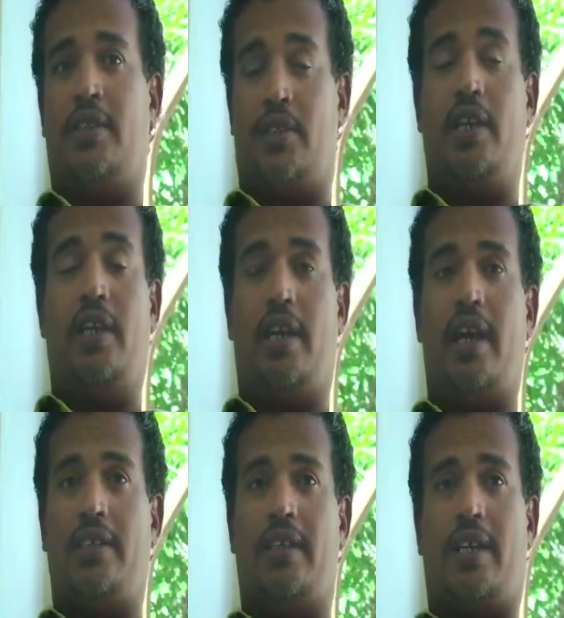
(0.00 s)
It's really
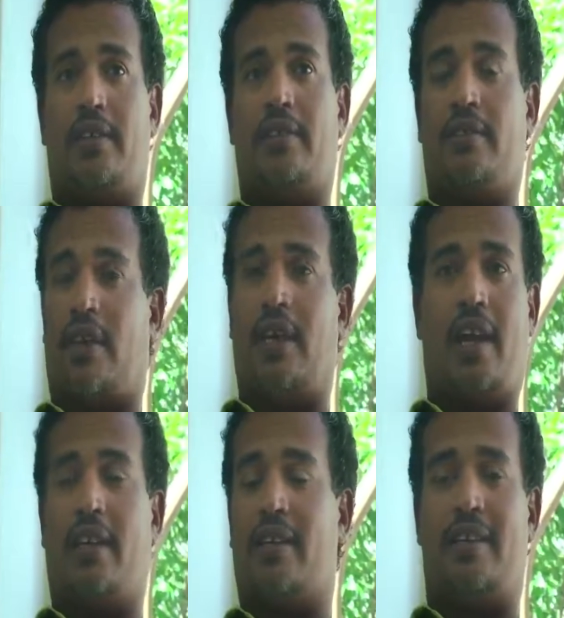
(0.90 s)
nice, I
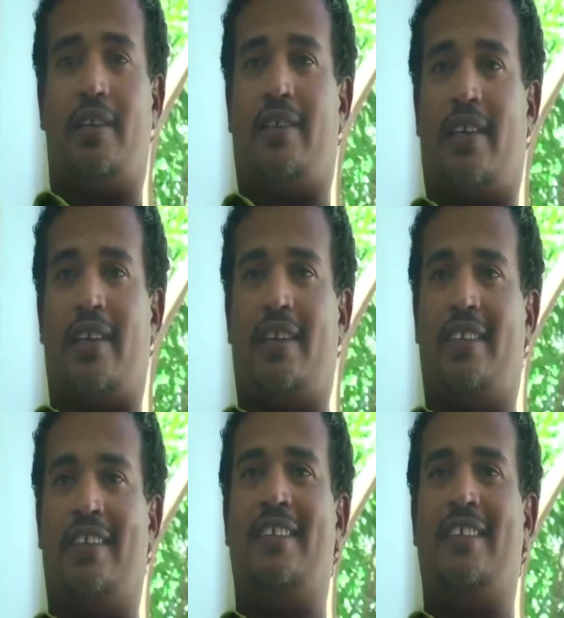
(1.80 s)
like it really.